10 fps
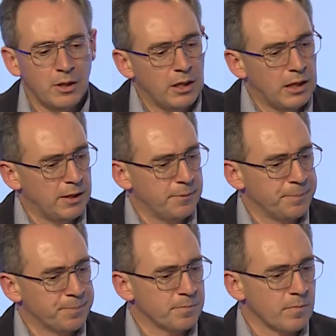And
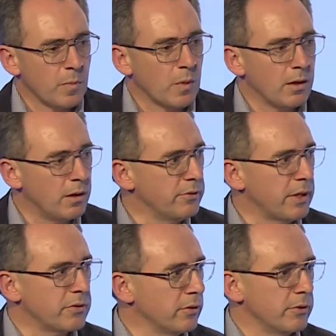
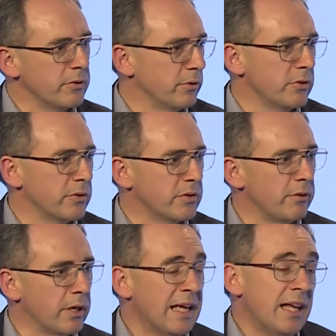that's going to just
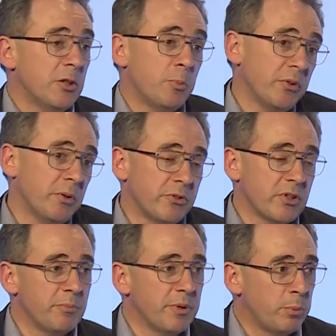accelerate. The
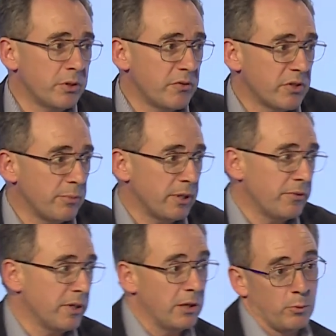positive side
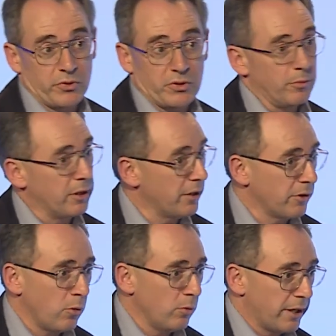benefit, it will stimulate the
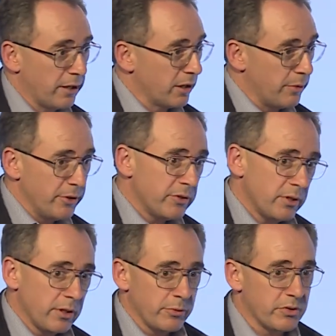whole AI community.
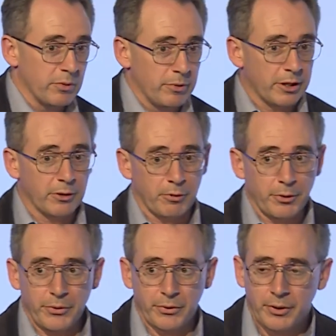It will stimulate
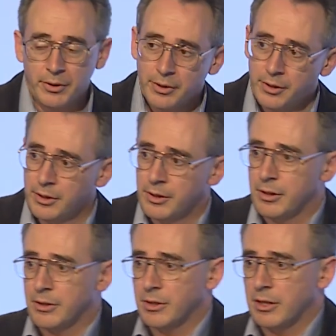growth
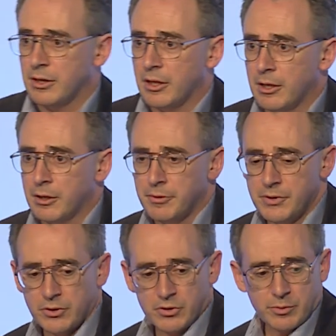in the AI
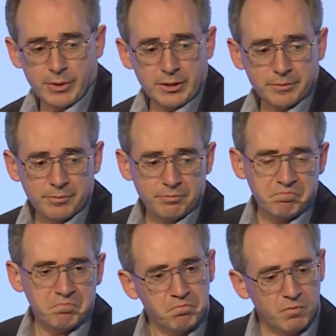research domain.
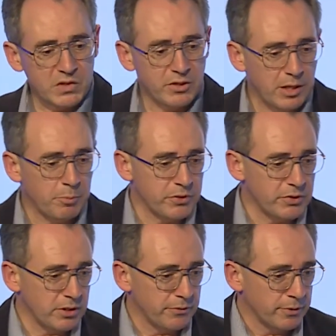That's a net
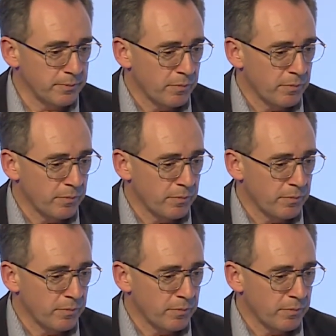positive.